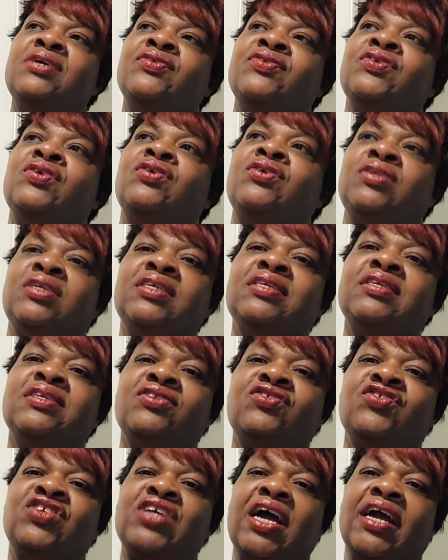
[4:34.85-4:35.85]
So this
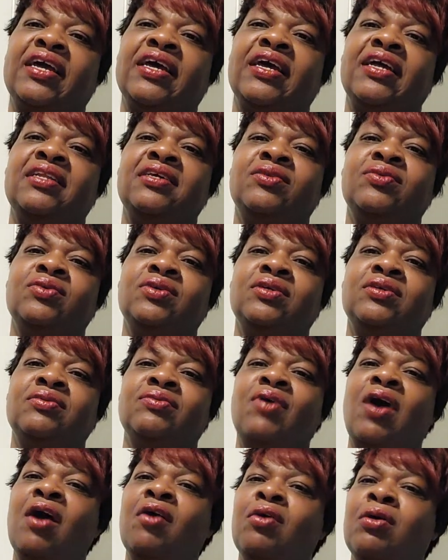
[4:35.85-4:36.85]
is Jackal. It was